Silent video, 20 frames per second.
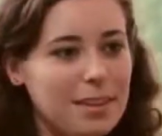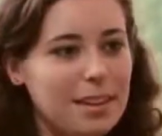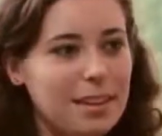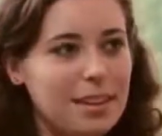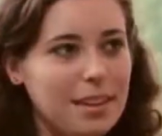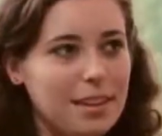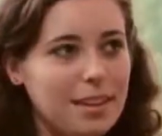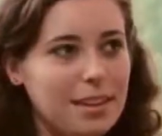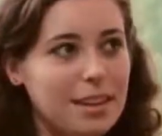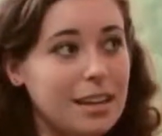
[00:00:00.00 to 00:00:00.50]

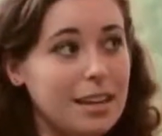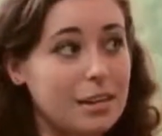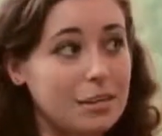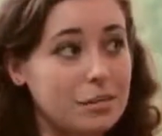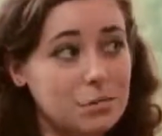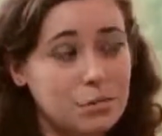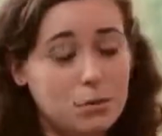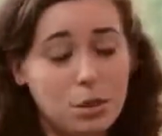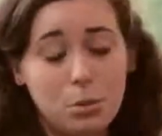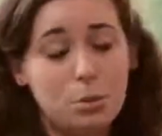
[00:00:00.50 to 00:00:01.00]

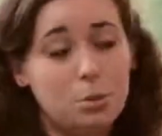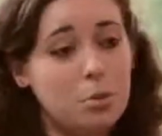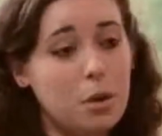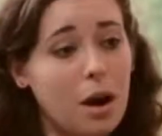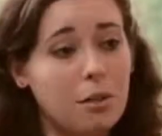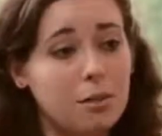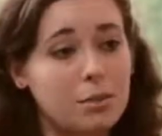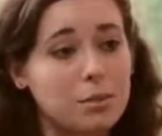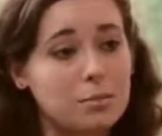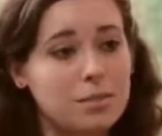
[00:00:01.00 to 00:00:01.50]
In Global
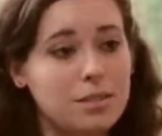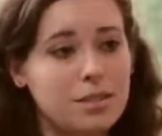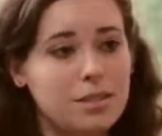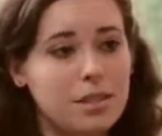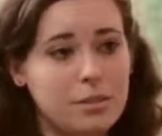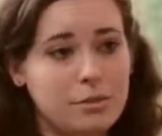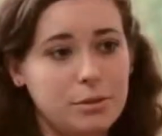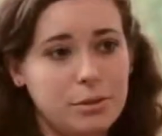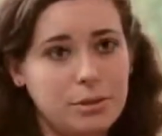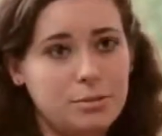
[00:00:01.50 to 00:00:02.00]
Problems,
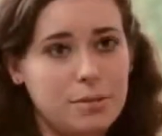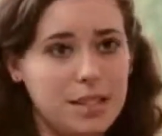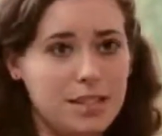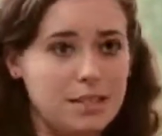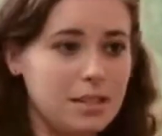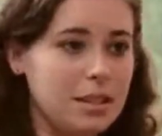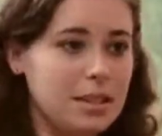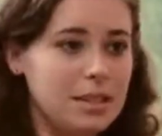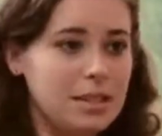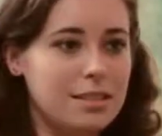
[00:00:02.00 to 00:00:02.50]
it was
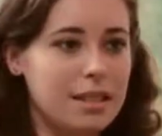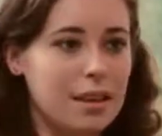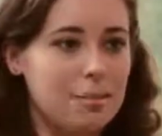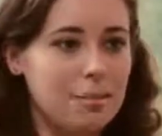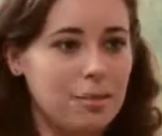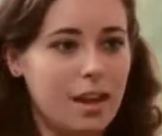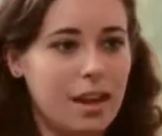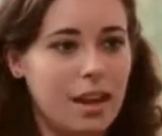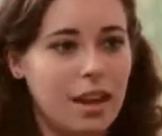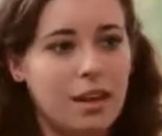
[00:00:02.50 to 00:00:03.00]
basically the same
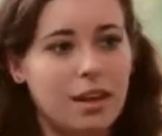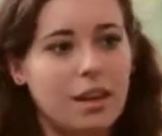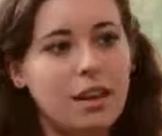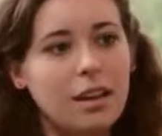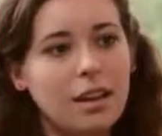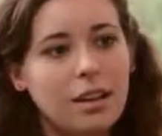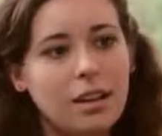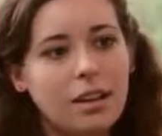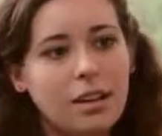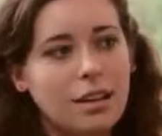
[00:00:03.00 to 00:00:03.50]
thing.
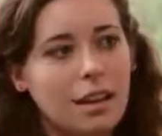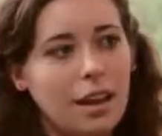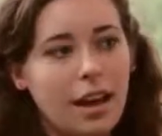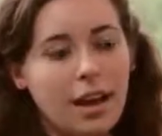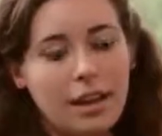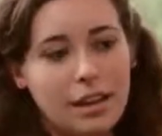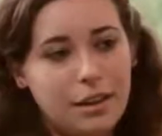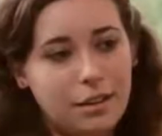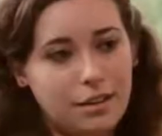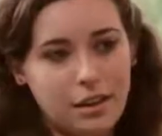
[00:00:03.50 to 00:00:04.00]

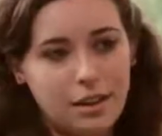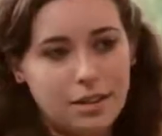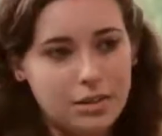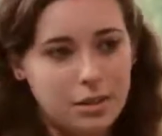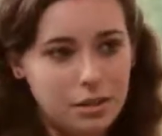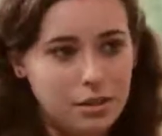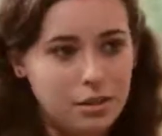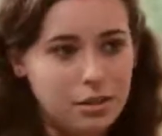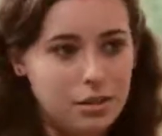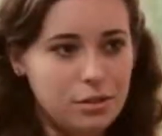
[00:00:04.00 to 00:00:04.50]
I'd hear things
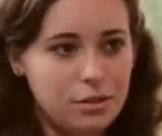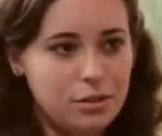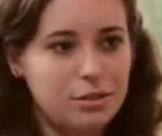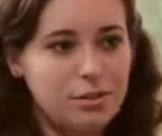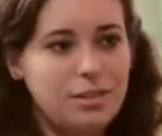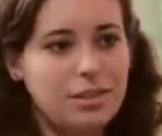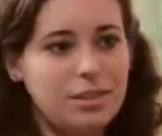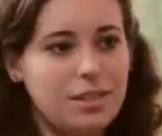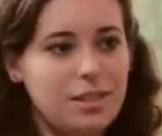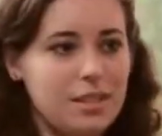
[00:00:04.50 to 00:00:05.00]
on the
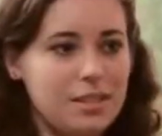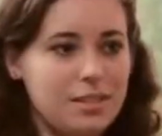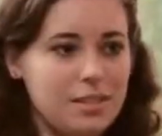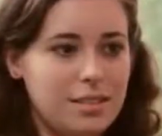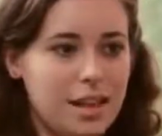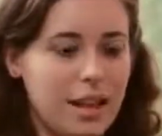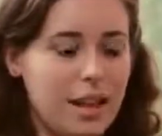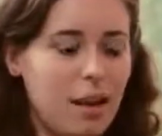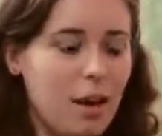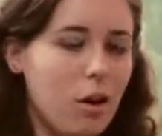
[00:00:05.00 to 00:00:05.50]
news and
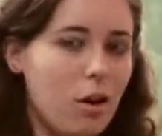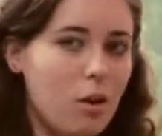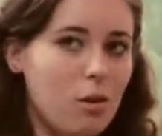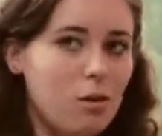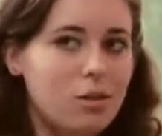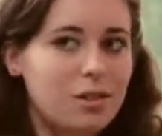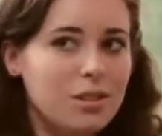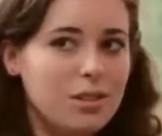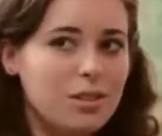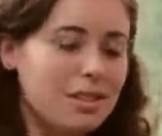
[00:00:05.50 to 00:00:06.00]
say,
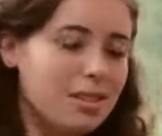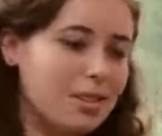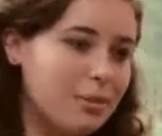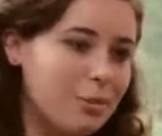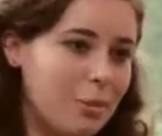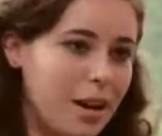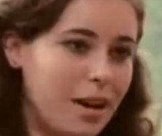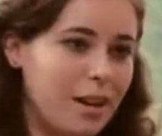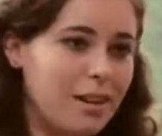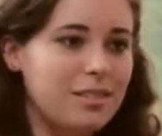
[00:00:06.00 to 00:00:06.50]
oh,
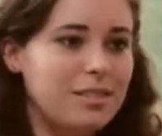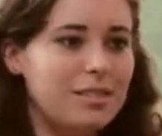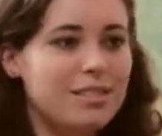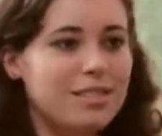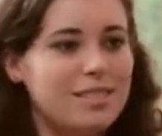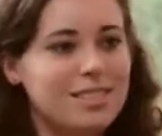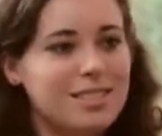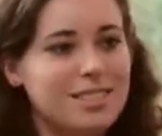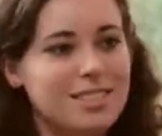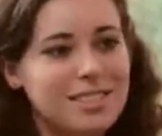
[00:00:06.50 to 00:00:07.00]
well,
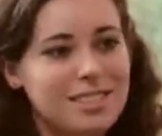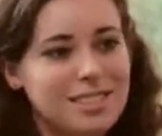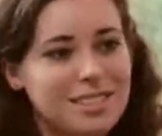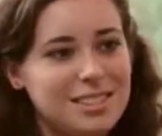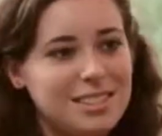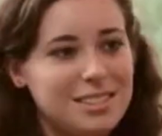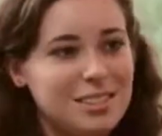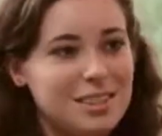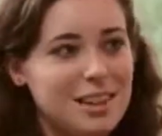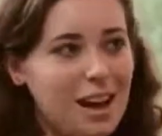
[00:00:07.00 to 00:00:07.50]

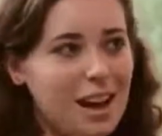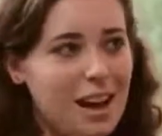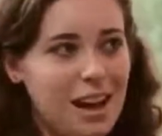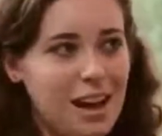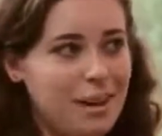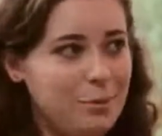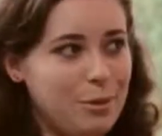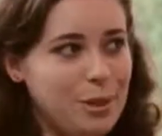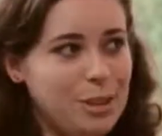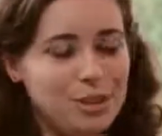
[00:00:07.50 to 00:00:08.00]

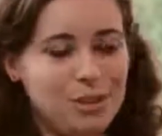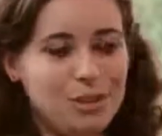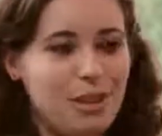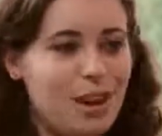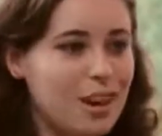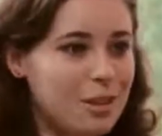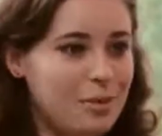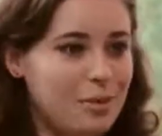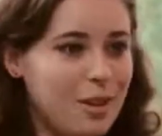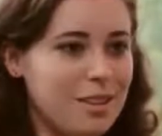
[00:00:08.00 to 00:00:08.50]
we just
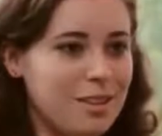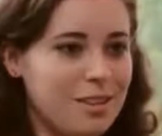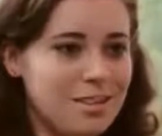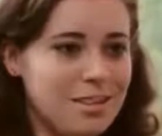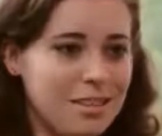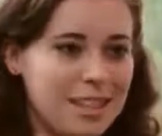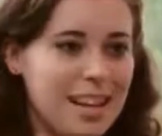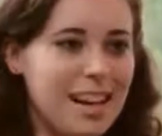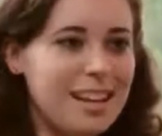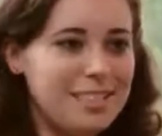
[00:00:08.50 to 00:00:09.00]
talked about this
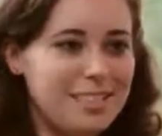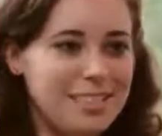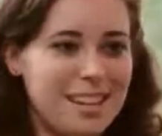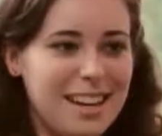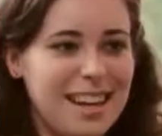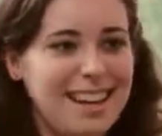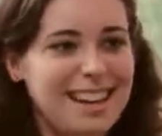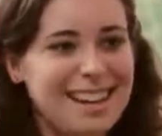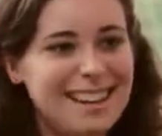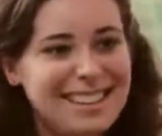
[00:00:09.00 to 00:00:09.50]
in class
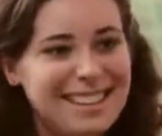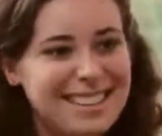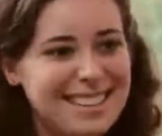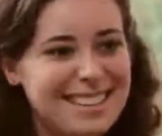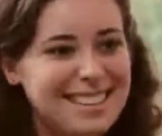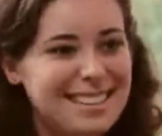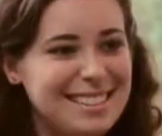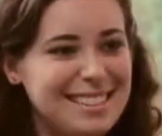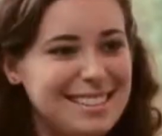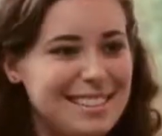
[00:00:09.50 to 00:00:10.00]
today.
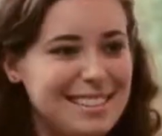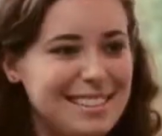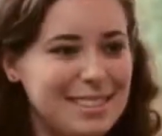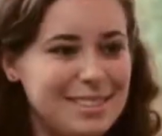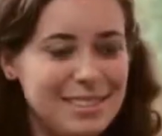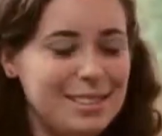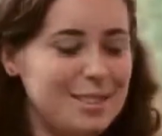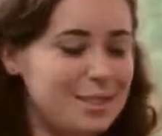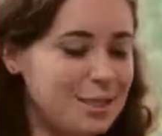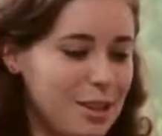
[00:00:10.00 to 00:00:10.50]

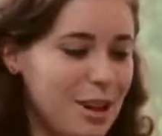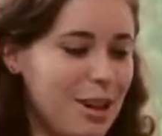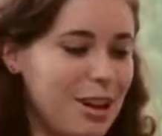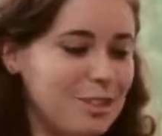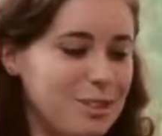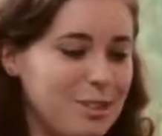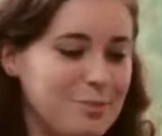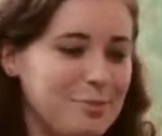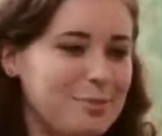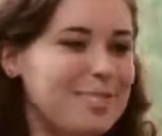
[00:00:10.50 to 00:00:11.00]
This is
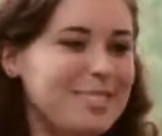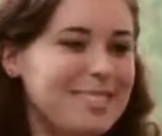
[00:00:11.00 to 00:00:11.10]
awesome.